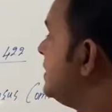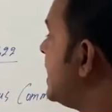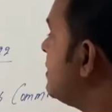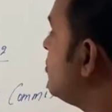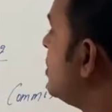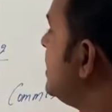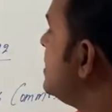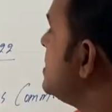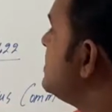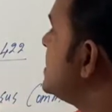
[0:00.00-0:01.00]
That what
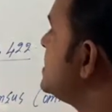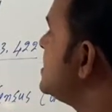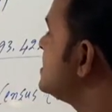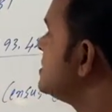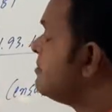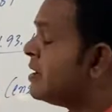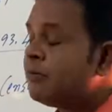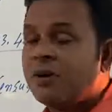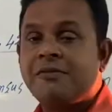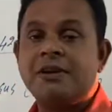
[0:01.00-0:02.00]
it represents, the
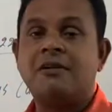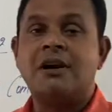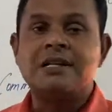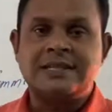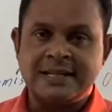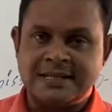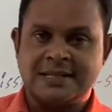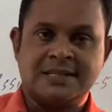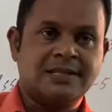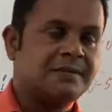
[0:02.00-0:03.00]
one what we call
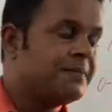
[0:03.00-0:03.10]
census.